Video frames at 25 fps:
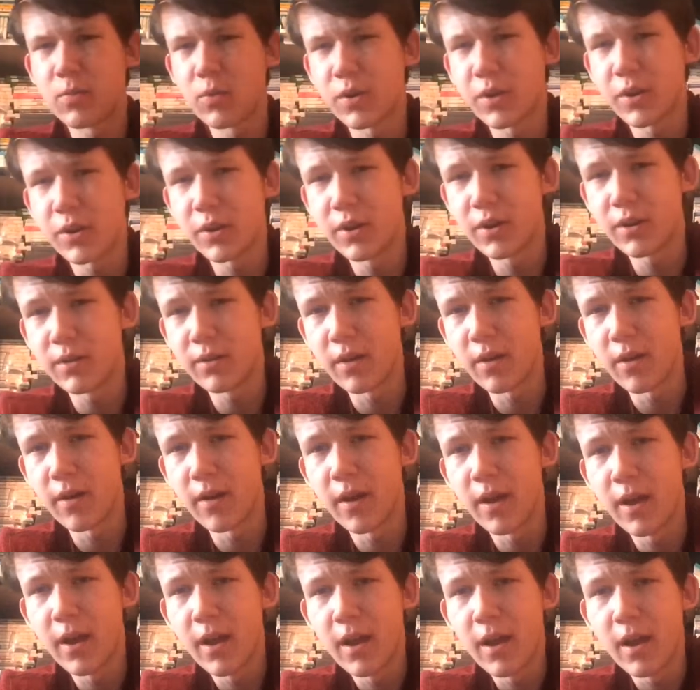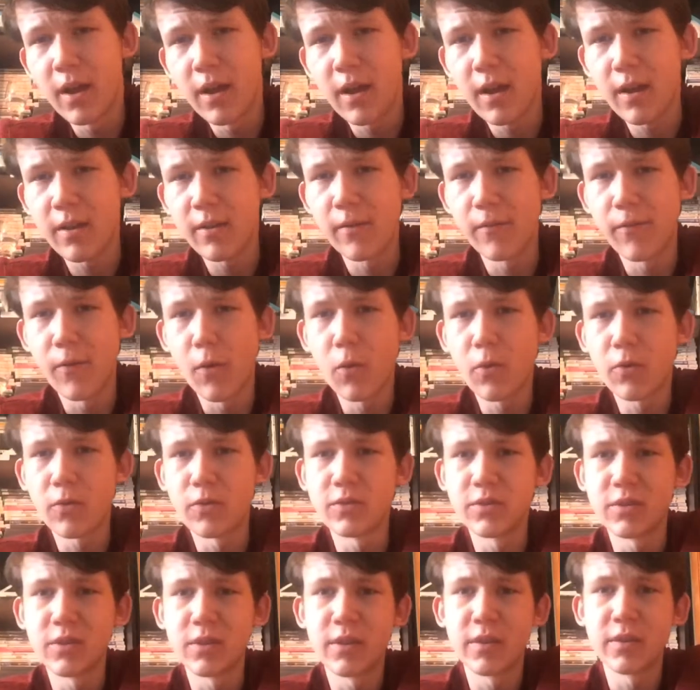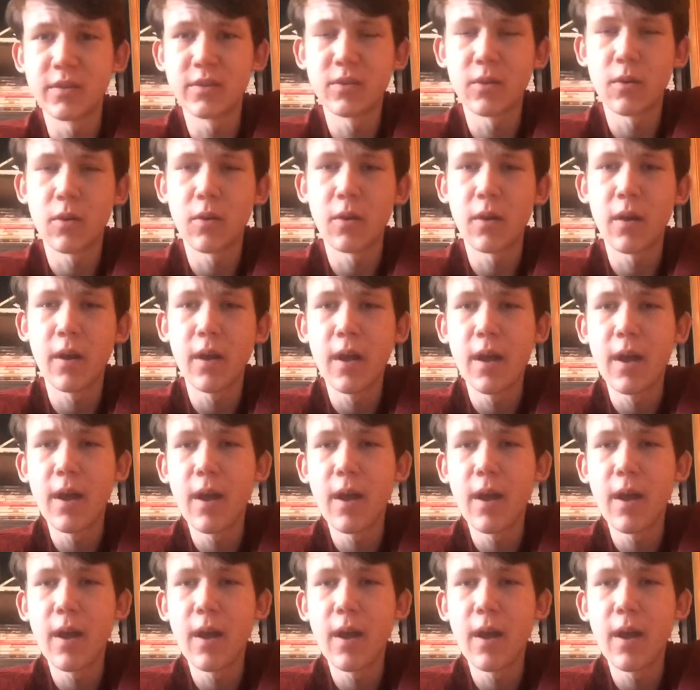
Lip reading: pretty good there in the vocals in this song.